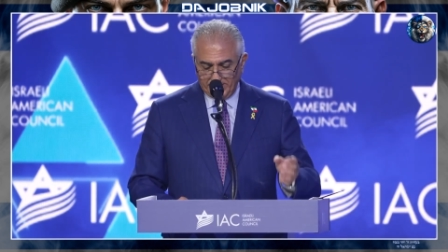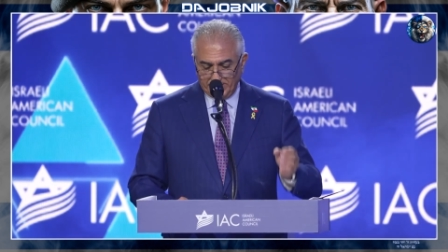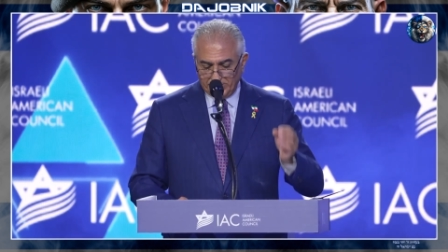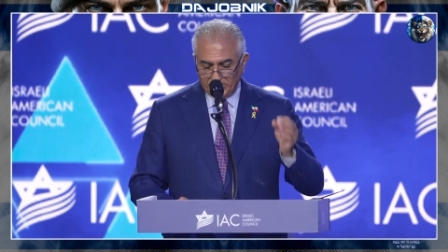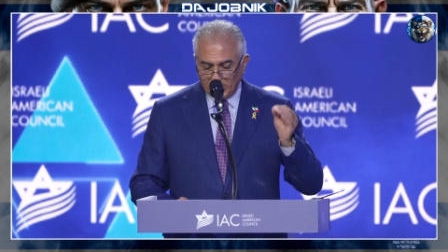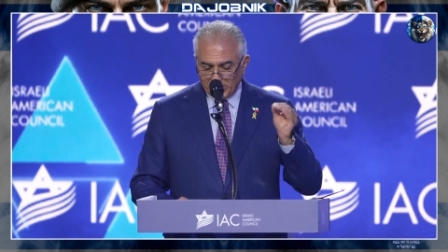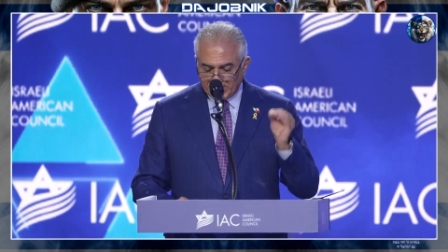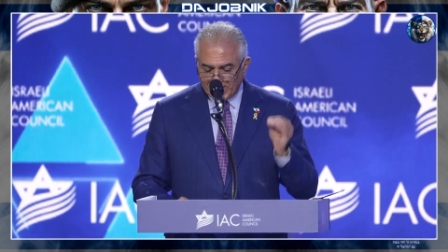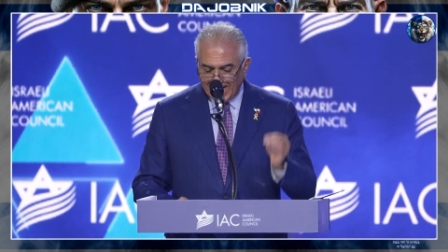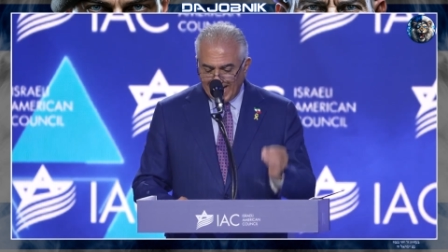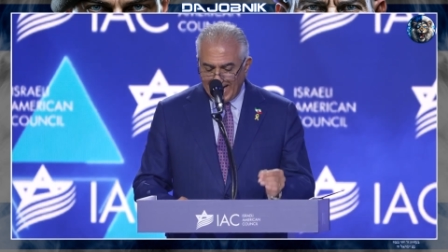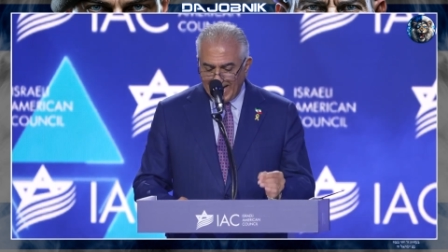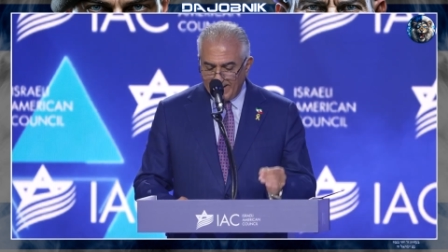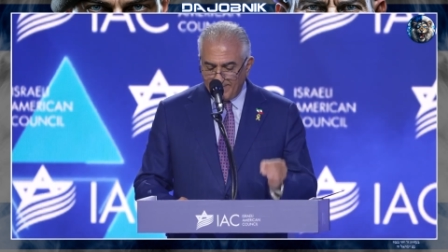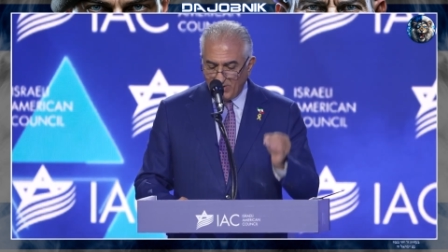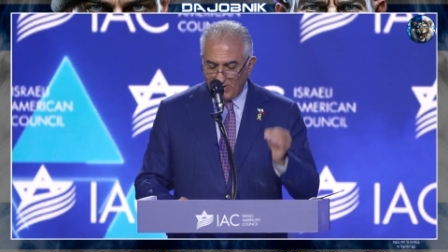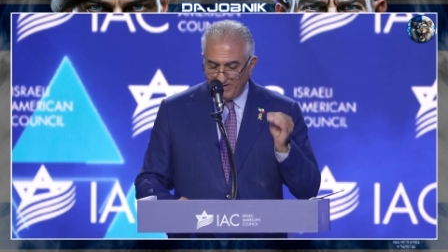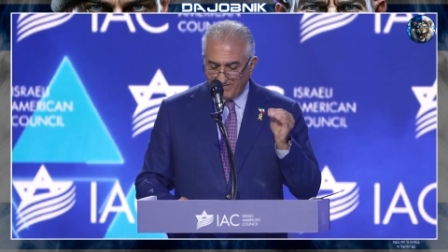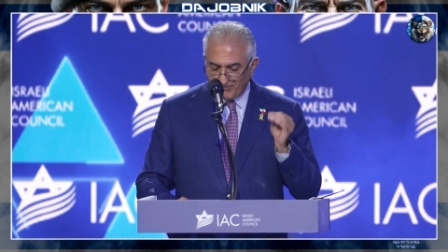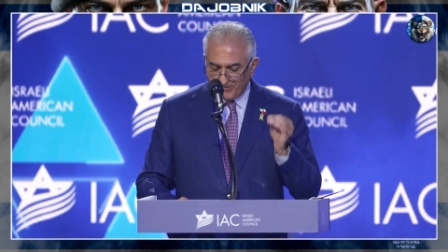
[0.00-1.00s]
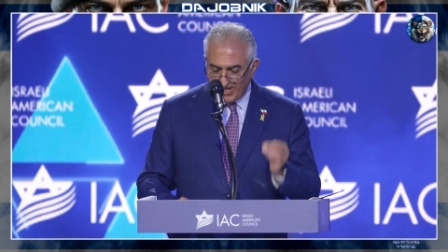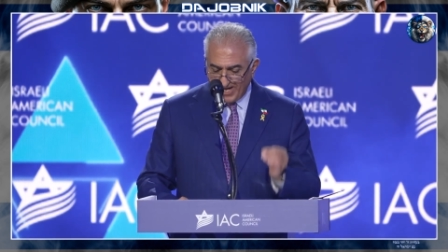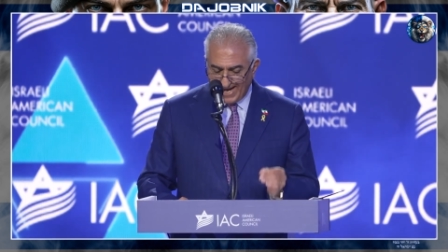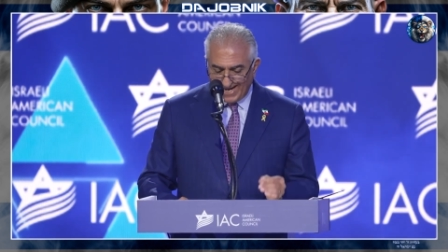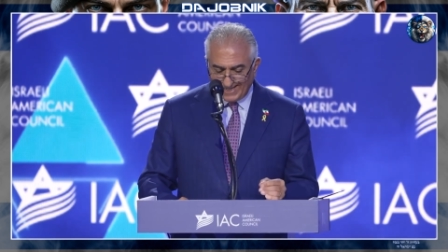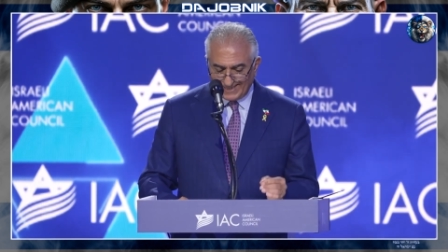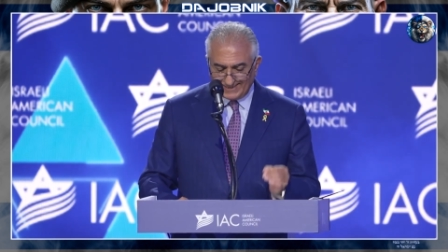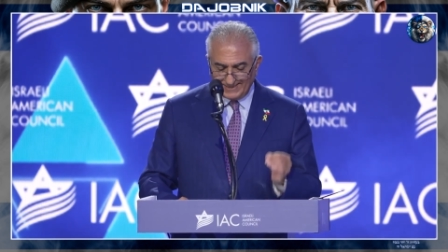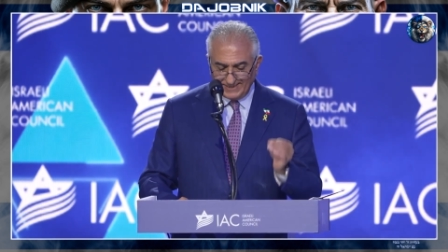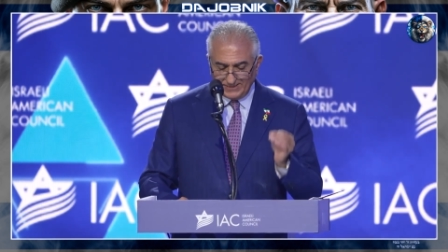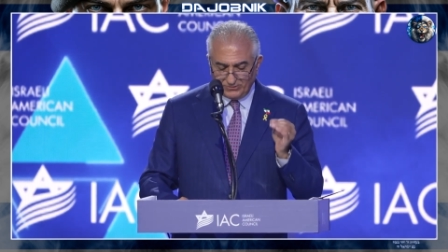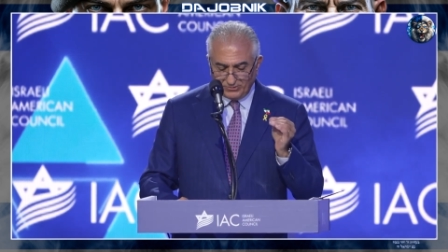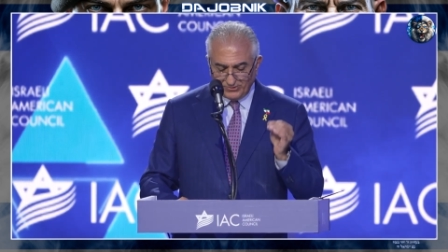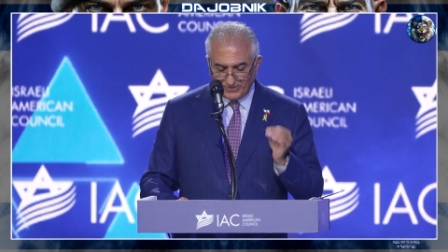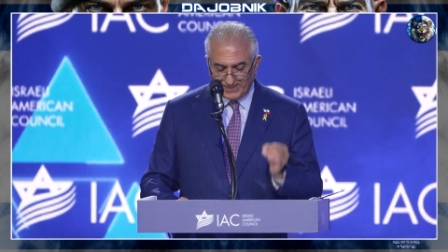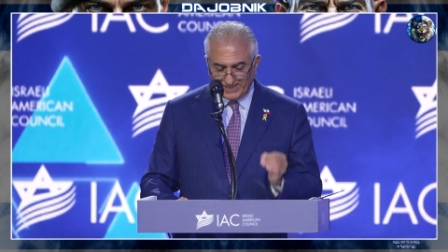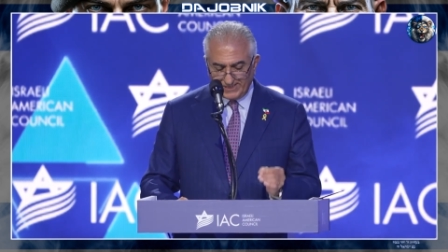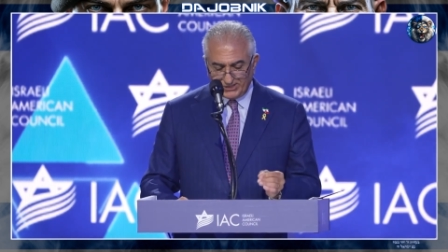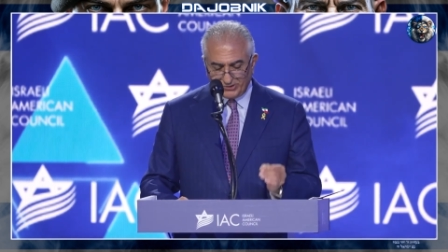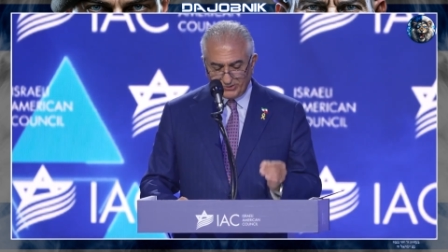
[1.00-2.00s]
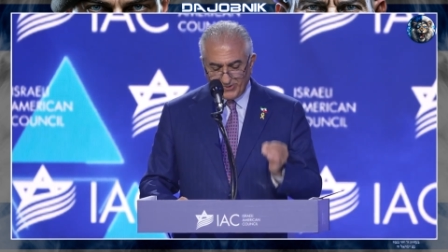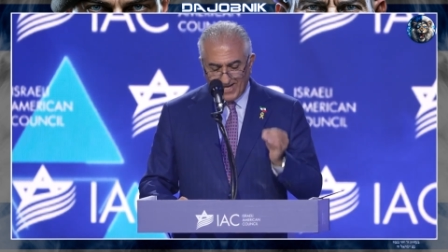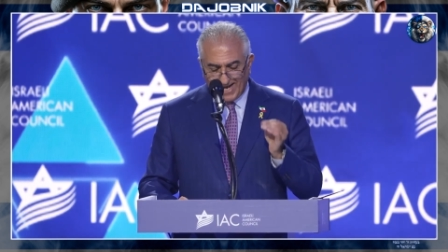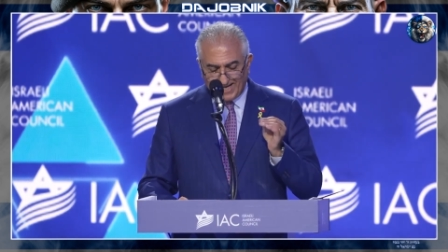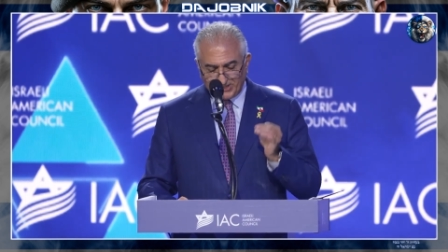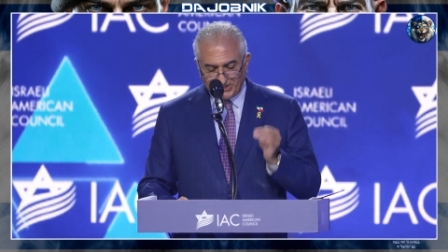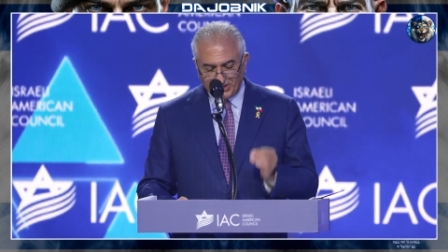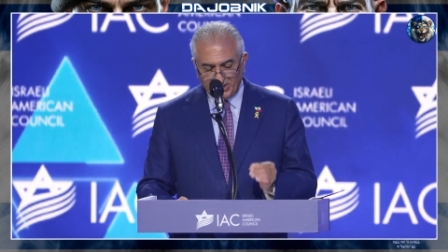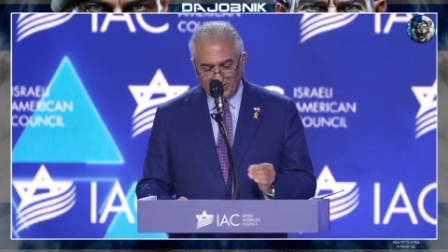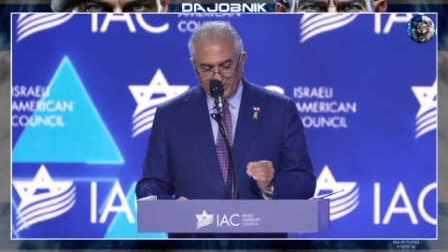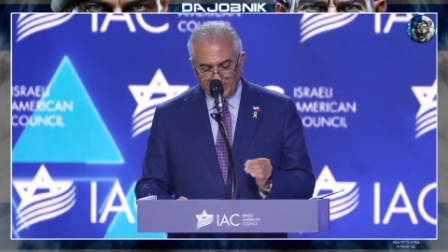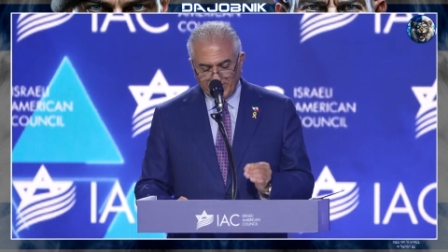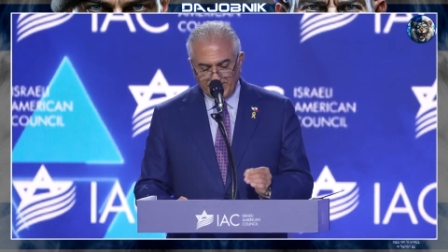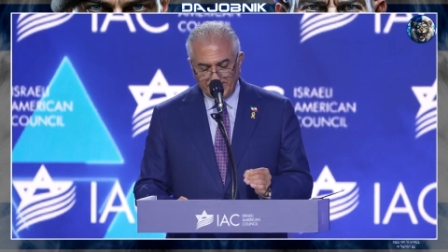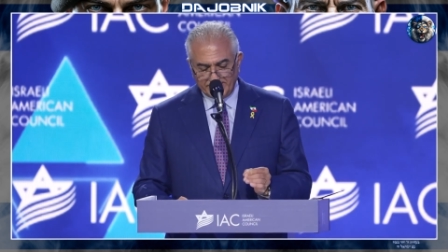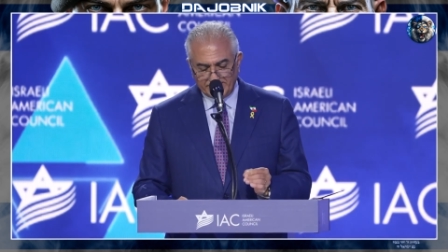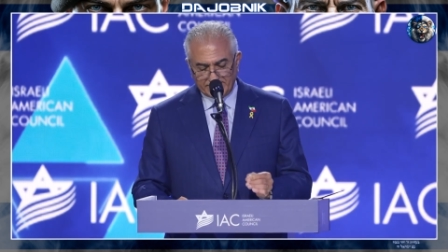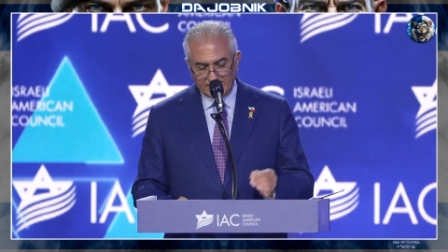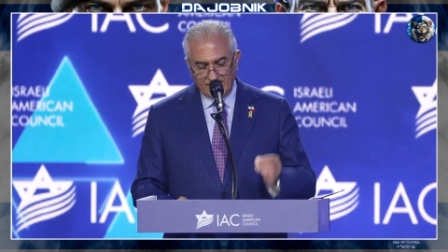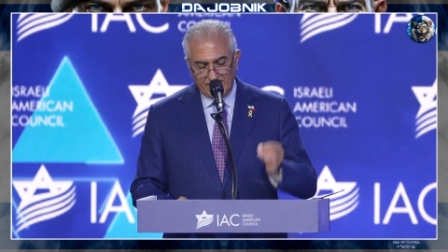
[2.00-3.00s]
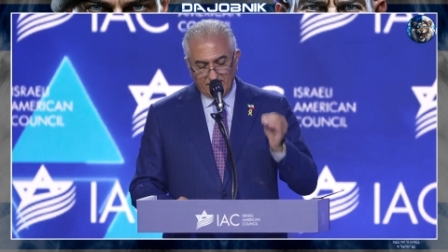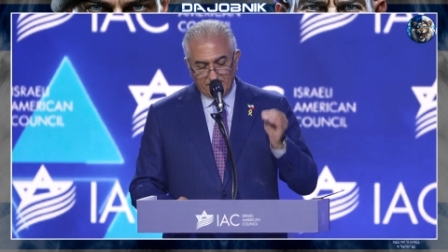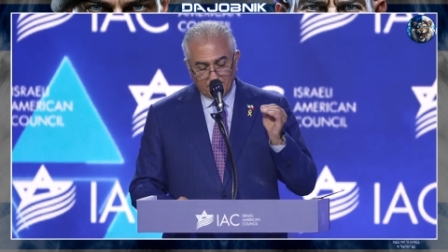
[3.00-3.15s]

The time of reacting to these reactionaries